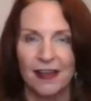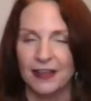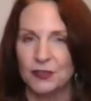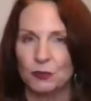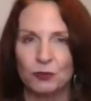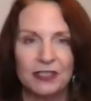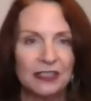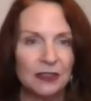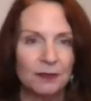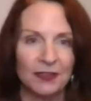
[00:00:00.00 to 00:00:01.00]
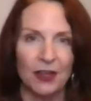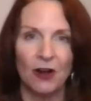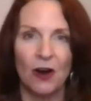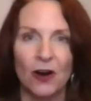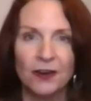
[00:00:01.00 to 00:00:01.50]
it's real, but the
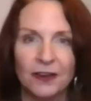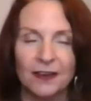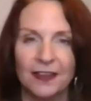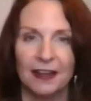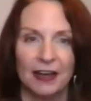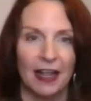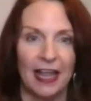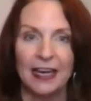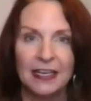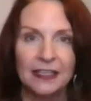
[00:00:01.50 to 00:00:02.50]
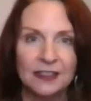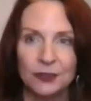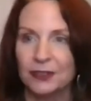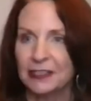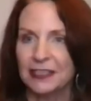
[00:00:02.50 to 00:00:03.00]
heart that any
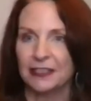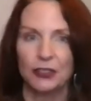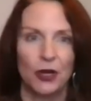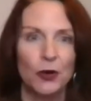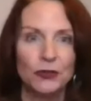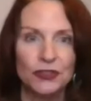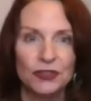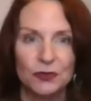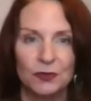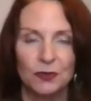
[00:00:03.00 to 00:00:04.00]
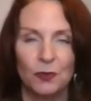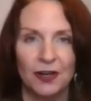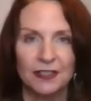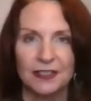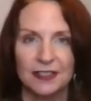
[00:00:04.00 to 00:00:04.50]
storytelling coach would
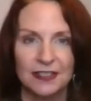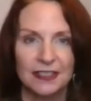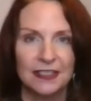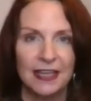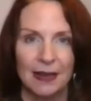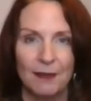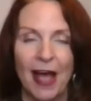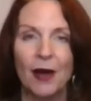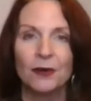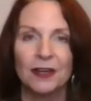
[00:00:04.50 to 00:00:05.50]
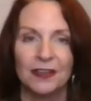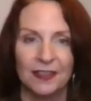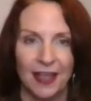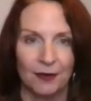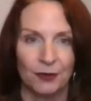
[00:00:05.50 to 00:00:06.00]
want to see came out in
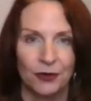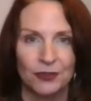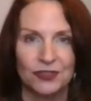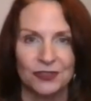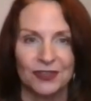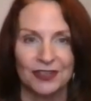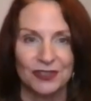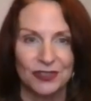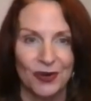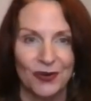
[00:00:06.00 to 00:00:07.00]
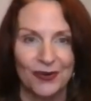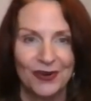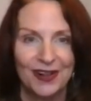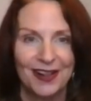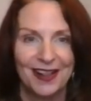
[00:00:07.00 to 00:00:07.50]
that rehearsal. And so
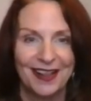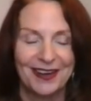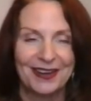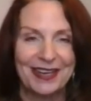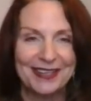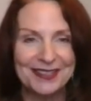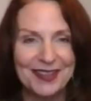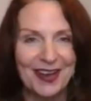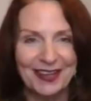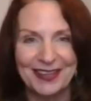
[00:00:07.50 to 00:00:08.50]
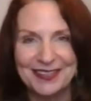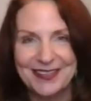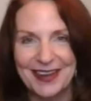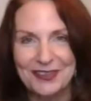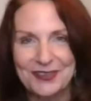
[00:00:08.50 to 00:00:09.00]
he's lucky he's
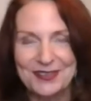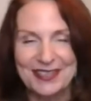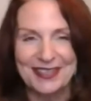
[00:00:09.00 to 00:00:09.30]
not doing it